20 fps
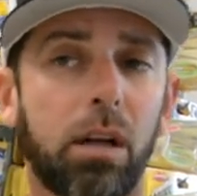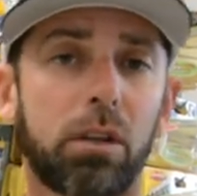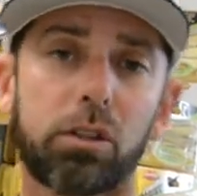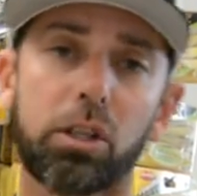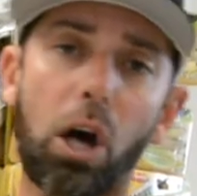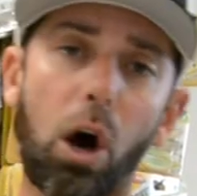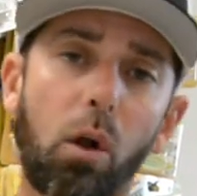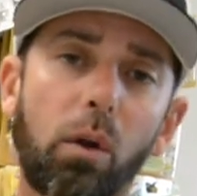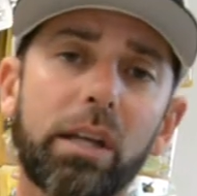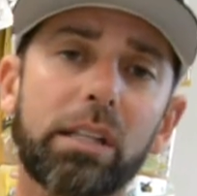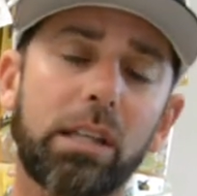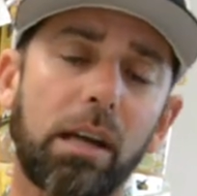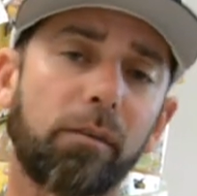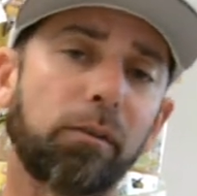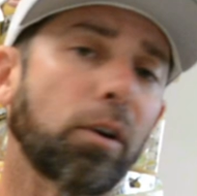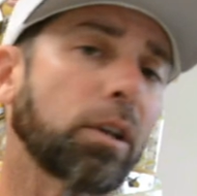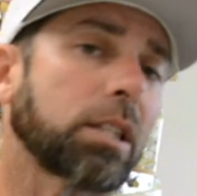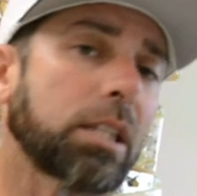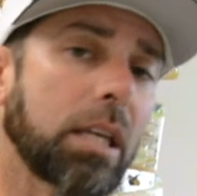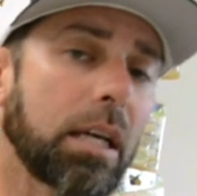The only
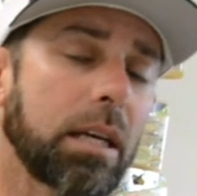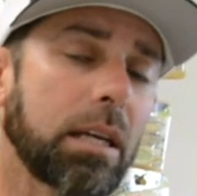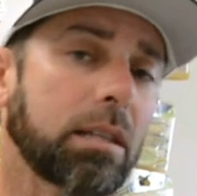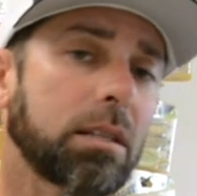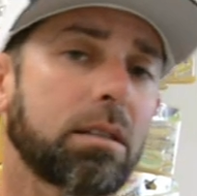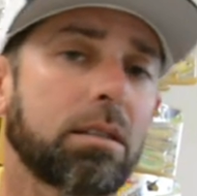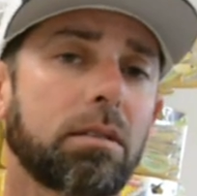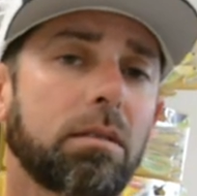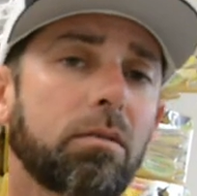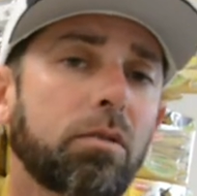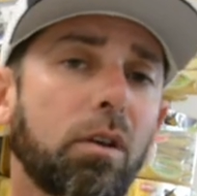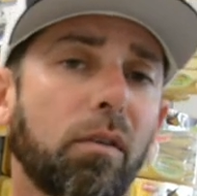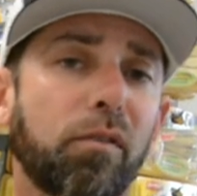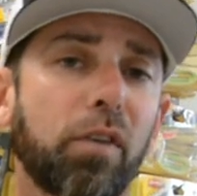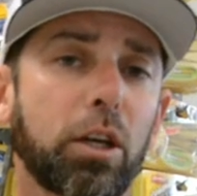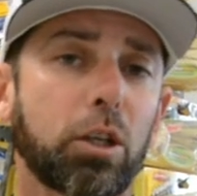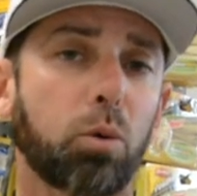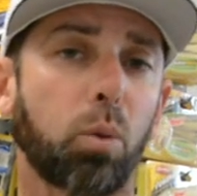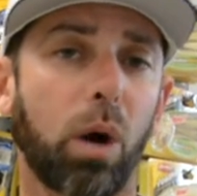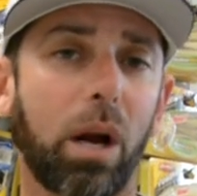difference is the fish